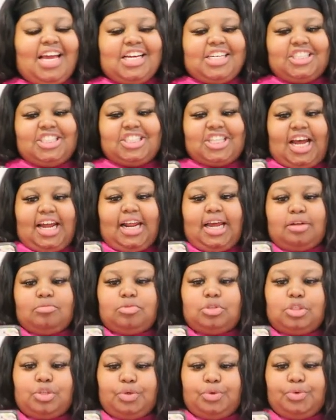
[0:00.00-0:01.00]
Shout
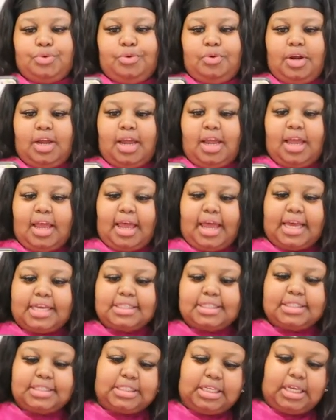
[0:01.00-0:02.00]
out to
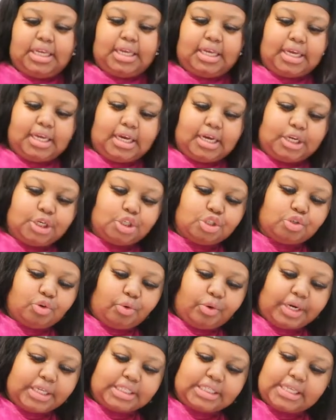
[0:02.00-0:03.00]
SZN
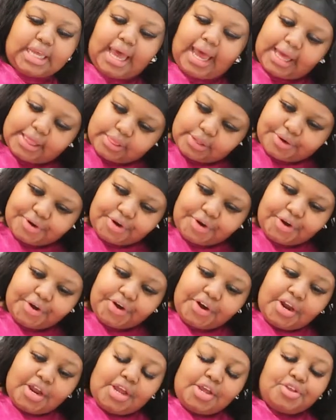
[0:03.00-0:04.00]
underscore
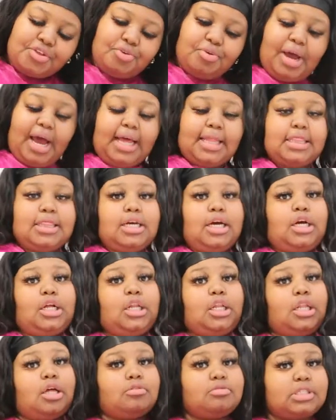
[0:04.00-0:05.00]
Taylor. You got the
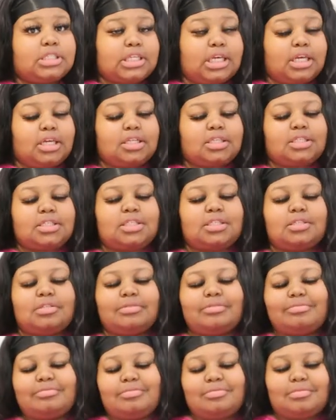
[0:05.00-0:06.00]
closest
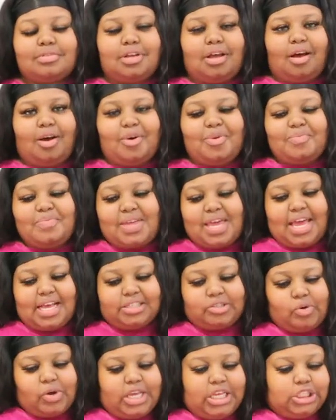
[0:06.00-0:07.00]
um
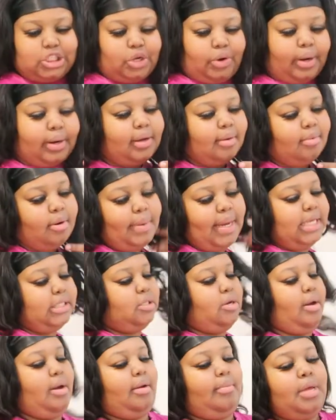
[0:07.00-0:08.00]
guest on Instagram on my
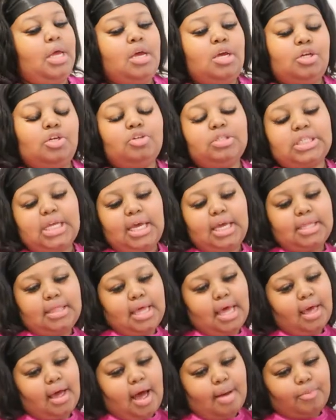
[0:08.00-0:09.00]
Instagram. You said
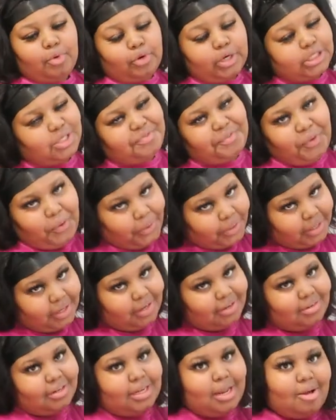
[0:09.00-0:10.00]
that I'm going to
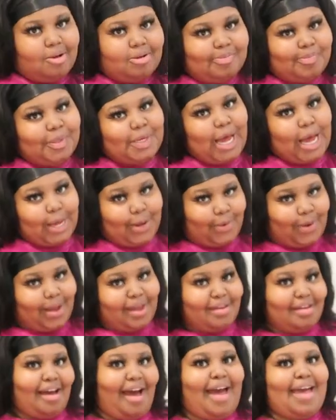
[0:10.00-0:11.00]
Florida, close but not
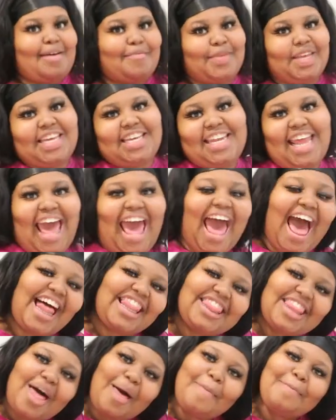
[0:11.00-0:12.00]
quite. I am in
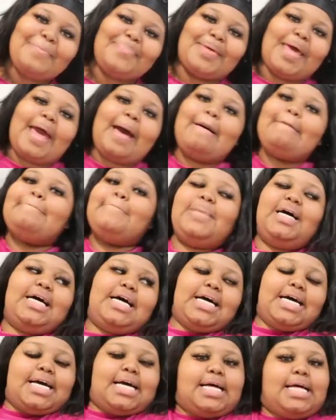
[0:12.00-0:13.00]

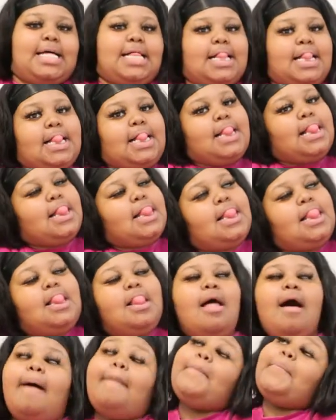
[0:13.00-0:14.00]
Alabama.
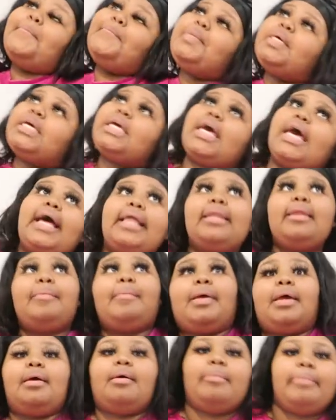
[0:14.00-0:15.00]
in
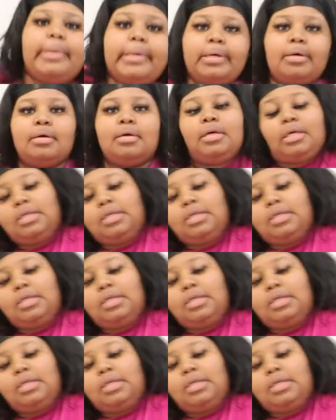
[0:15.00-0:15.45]
Alabama,